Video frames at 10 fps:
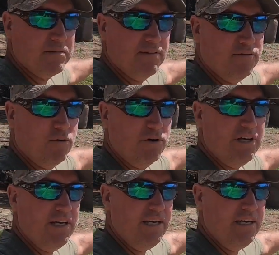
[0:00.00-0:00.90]
about
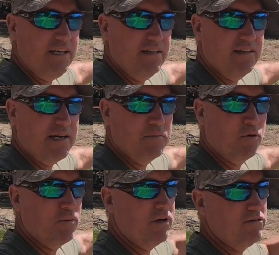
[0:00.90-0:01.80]
48
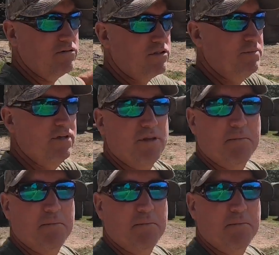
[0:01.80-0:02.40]
more rows to put in the